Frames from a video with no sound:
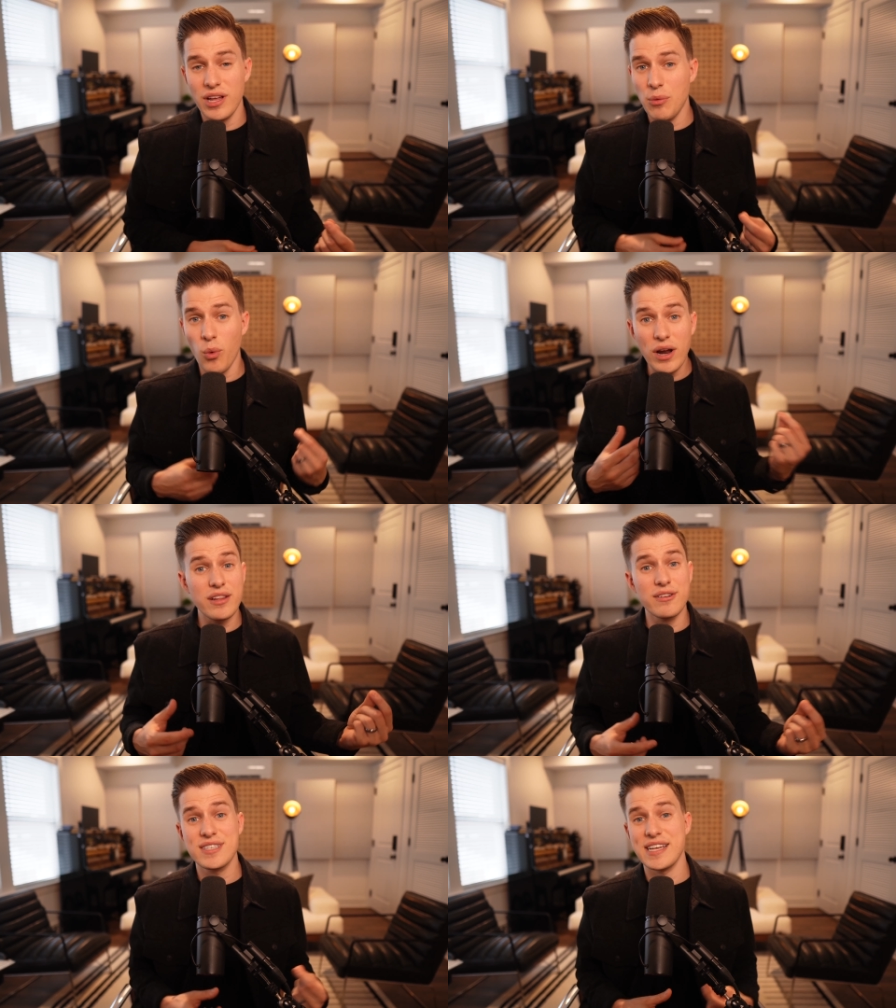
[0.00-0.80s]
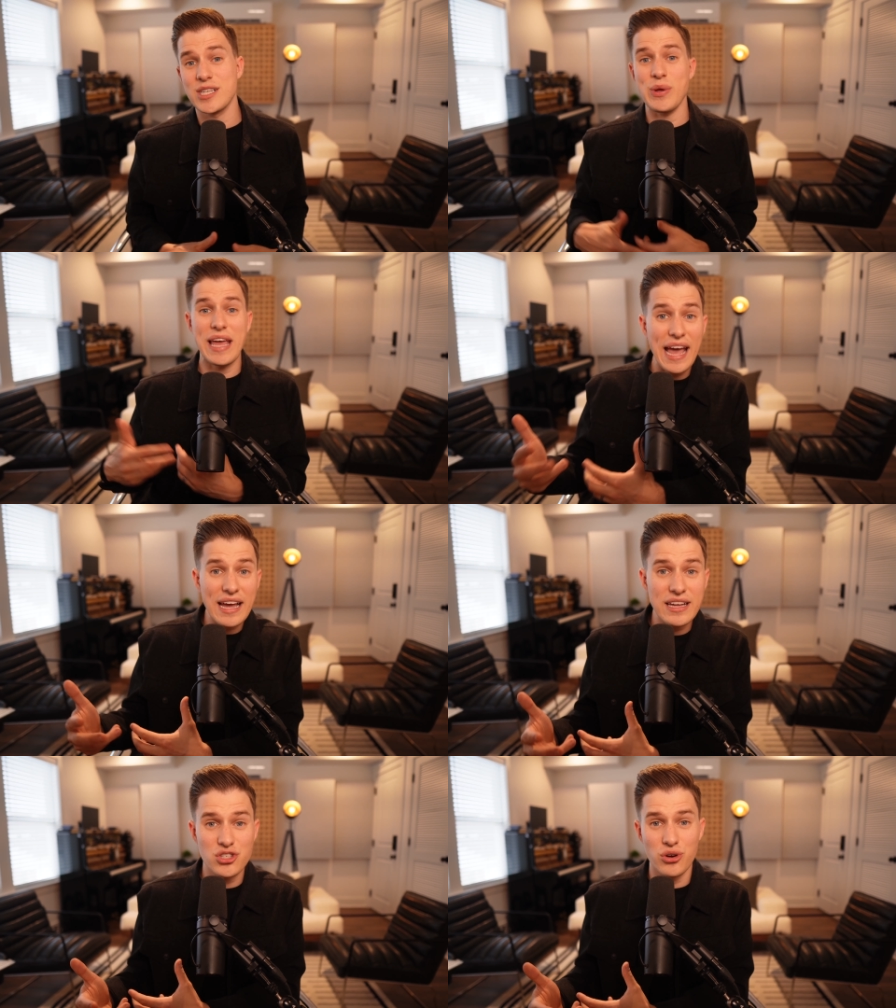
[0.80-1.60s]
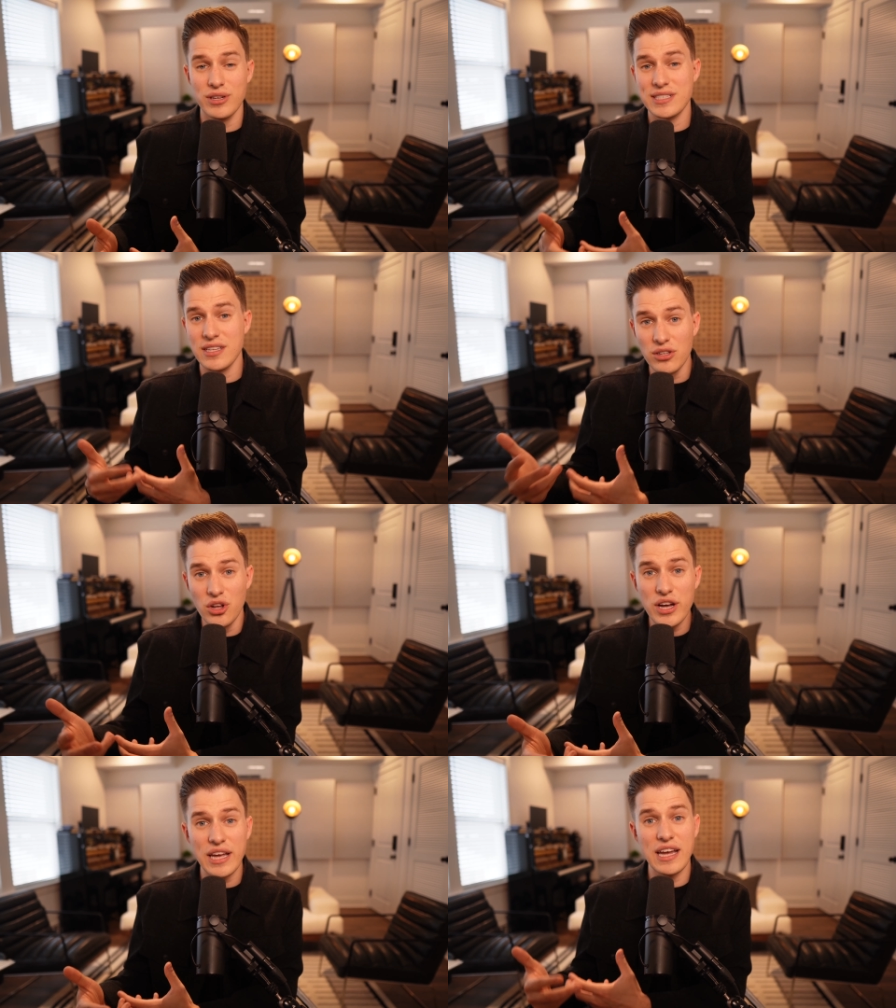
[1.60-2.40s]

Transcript: and one of those things we can control is the look